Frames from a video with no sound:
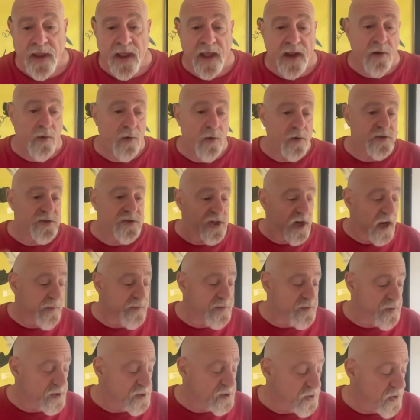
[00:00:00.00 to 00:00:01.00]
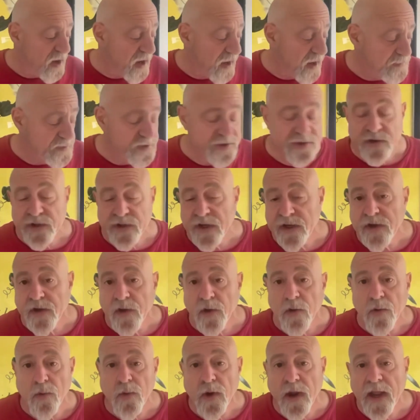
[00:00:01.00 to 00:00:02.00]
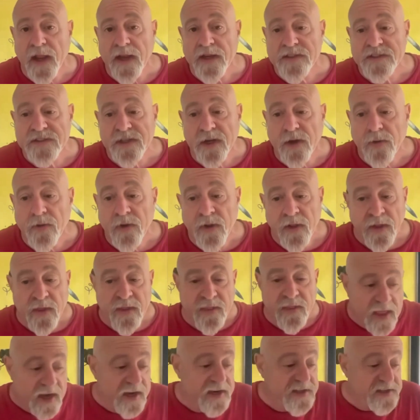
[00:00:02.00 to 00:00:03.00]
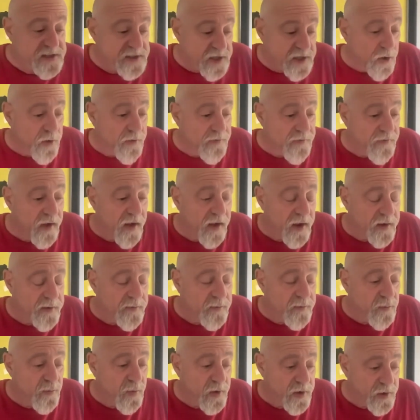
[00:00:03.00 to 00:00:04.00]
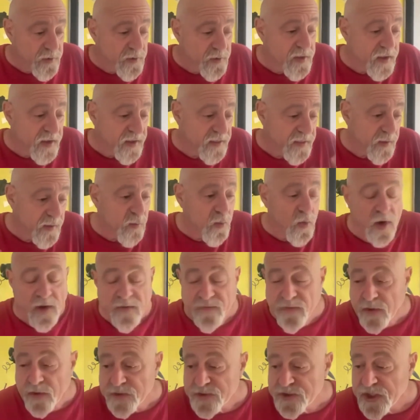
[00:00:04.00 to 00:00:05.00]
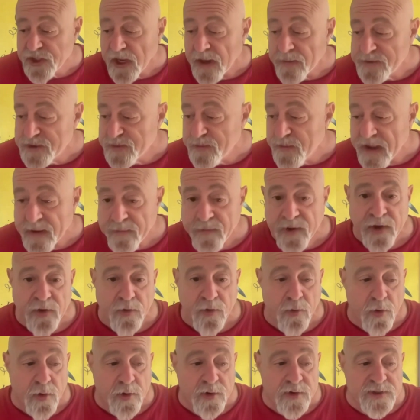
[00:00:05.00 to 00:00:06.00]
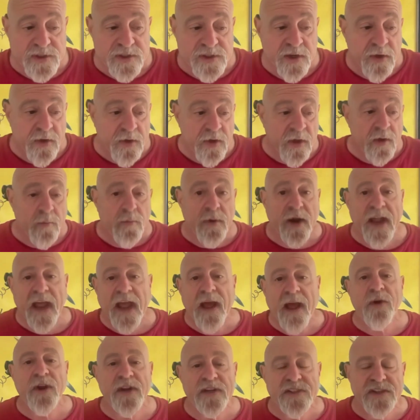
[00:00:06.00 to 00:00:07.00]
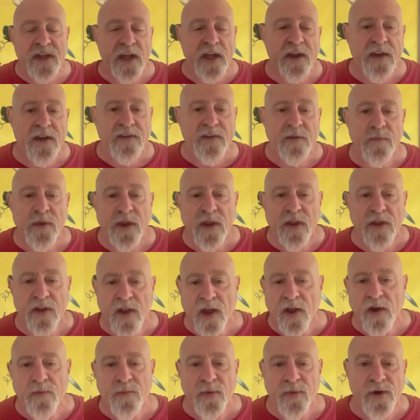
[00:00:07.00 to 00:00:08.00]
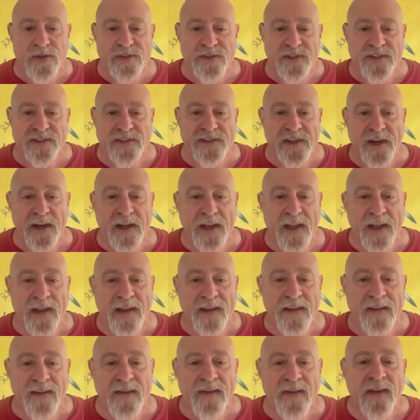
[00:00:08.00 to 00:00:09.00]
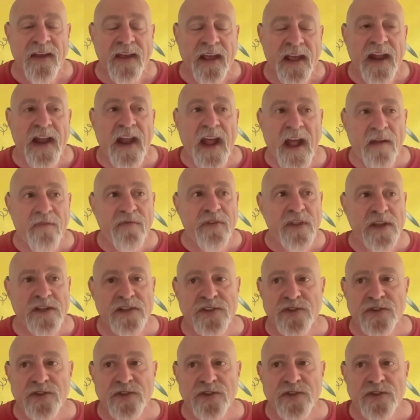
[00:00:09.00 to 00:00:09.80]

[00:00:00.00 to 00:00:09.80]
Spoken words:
and old jobs which are obsolete go away. So that is terrifying when you think that one of those jobs may be yours. But how exciting to be a young person today and have these